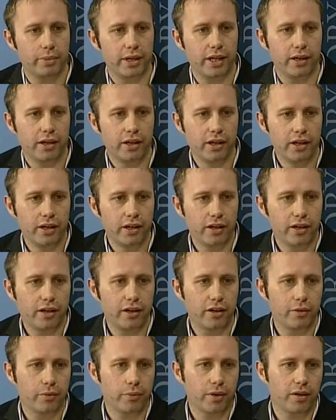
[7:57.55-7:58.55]
But, you
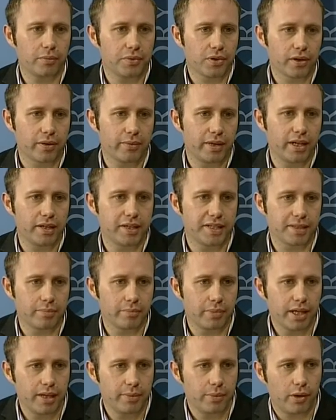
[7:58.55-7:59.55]
know, when I'm talking about
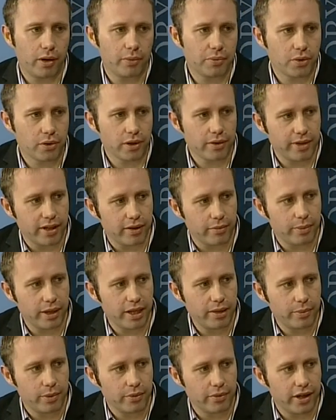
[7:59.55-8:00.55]
innocent people, I'm talking about the
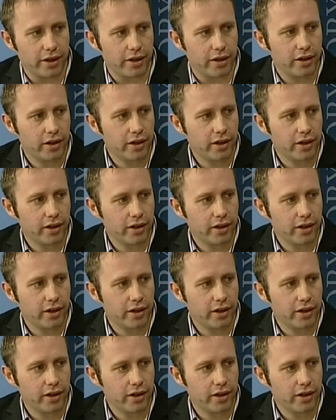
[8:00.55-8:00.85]
people that are